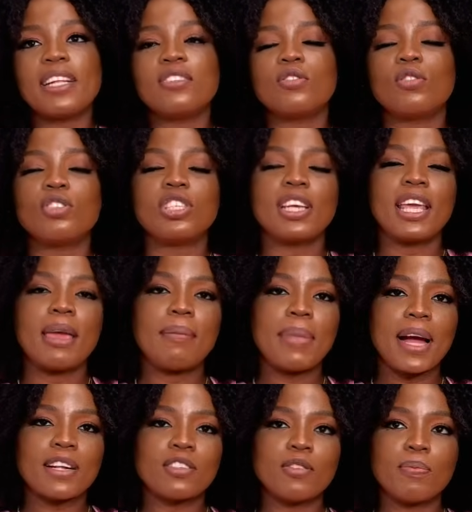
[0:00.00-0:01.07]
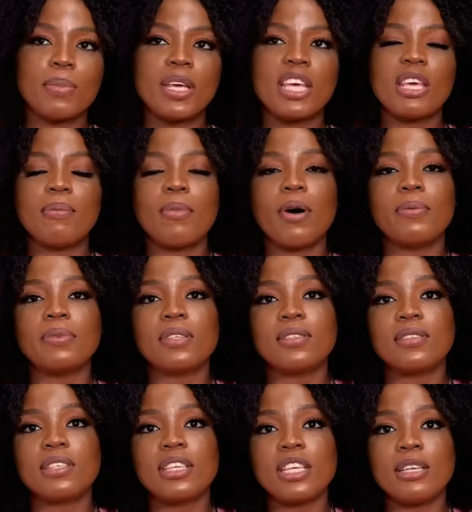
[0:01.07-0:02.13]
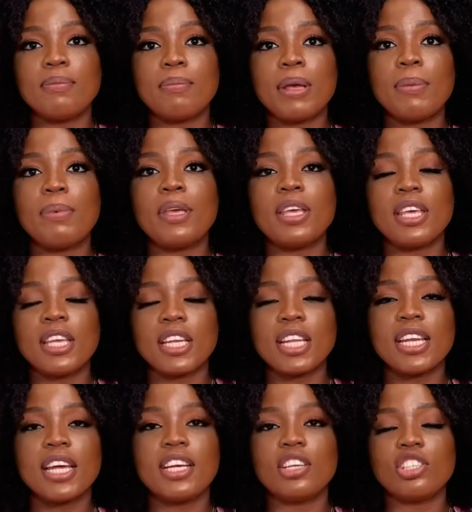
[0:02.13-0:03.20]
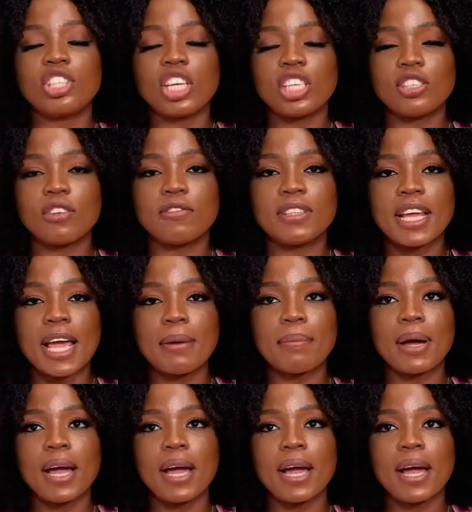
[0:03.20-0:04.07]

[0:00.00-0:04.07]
So she came back to pick him up to see maybe he needed a change of diaper.